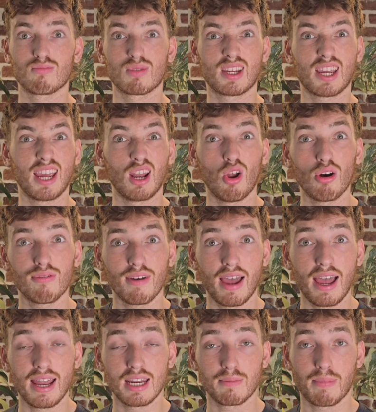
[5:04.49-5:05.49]
kill off
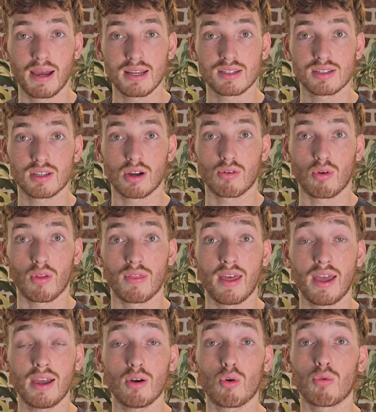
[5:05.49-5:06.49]
any pests that are on
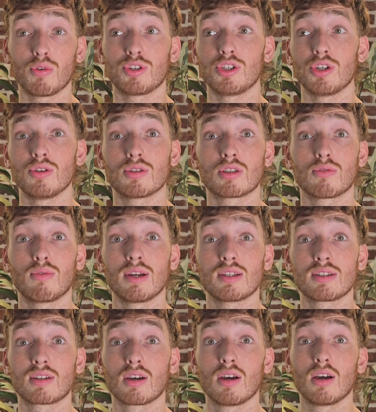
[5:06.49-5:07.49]
there or reduce the
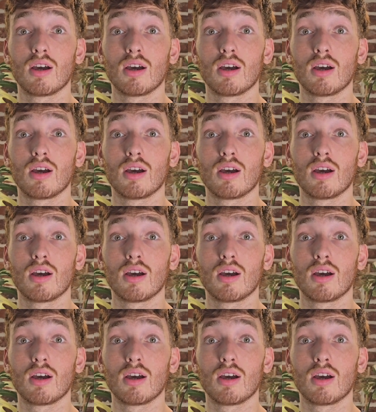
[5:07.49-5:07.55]
risk